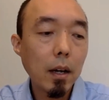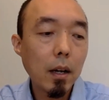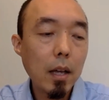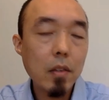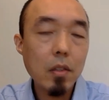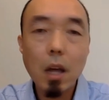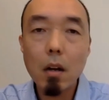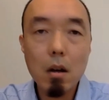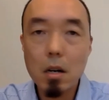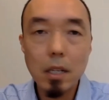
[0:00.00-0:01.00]
it's not
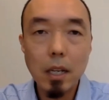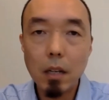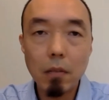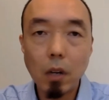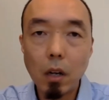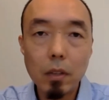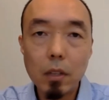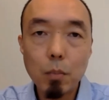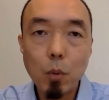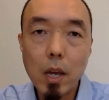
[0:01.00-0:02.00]
hard to get involved at
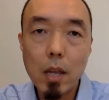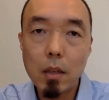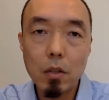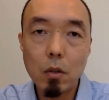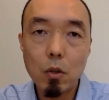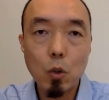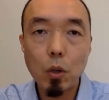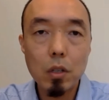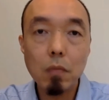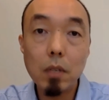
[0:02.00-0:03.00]
this point, and there's no
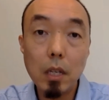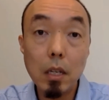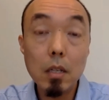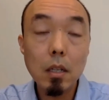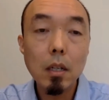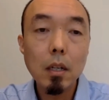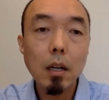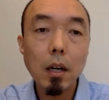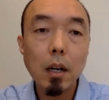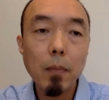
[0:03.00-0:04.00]
shortage of need.
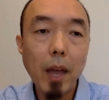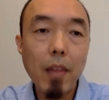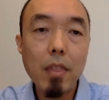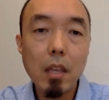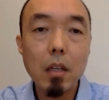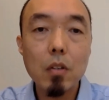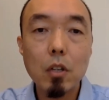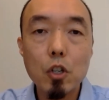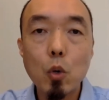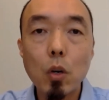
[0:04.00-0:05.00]
I think there's a
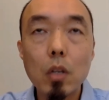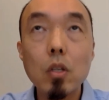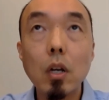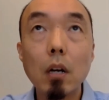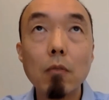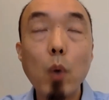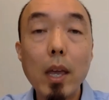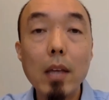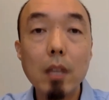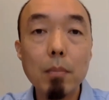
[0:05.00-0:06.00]
shortage of
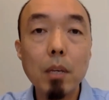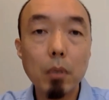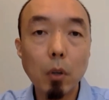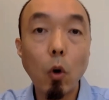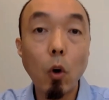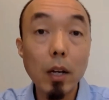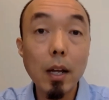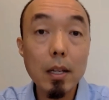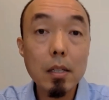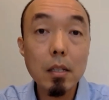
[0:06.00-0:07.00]
ways that people are
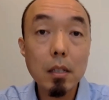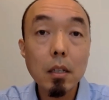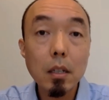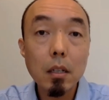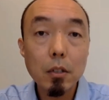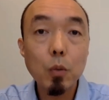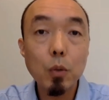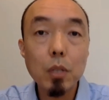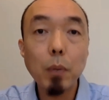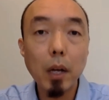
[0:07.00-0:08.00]
organized to
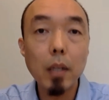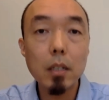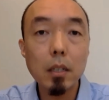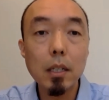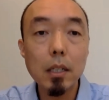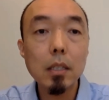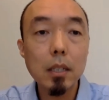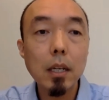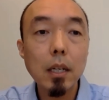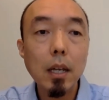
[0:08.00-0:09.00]
respond to this.
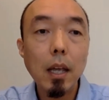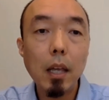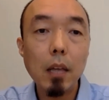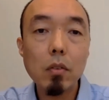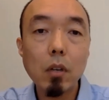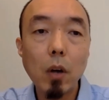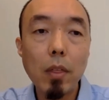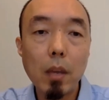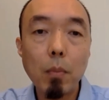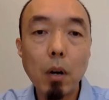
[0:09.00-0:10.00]
And so I
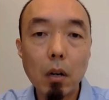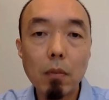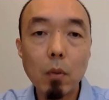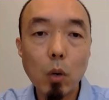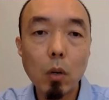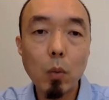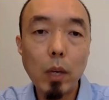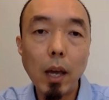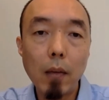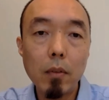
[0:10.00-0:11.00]
think part of the work we
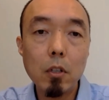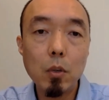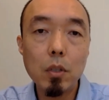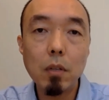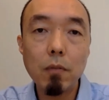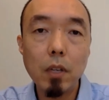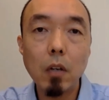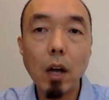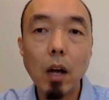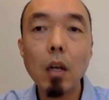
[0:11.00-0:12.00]
have to do is to
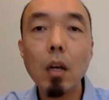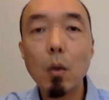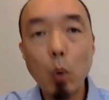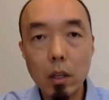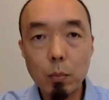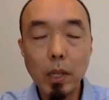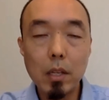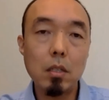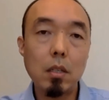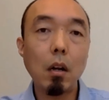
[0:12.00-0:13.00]
figure out where are the
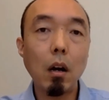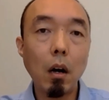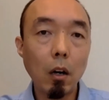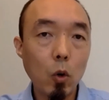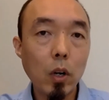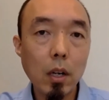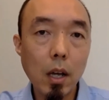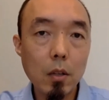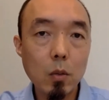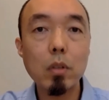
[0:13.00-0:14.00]
places that are
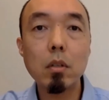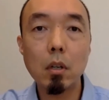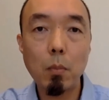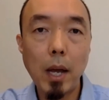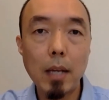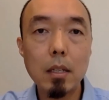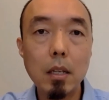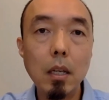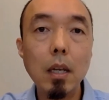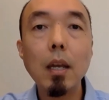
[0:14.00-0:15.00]
organized, what's their
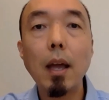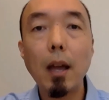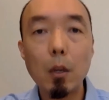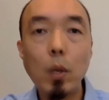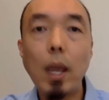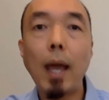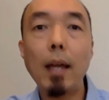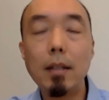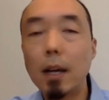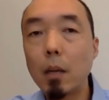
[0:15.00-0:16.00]
capacity, how do we add
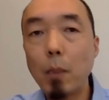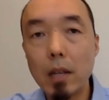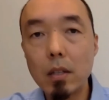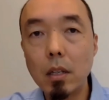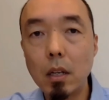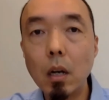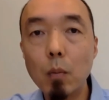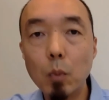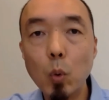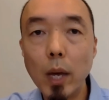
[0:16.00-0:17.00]
to that capacity in a
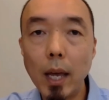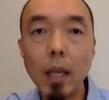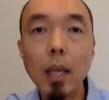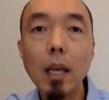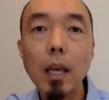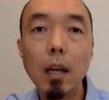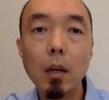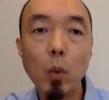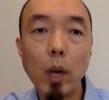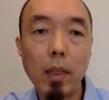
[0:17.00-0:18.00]
humble way and in
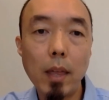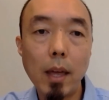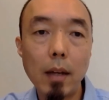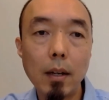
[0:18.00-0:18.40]
a way that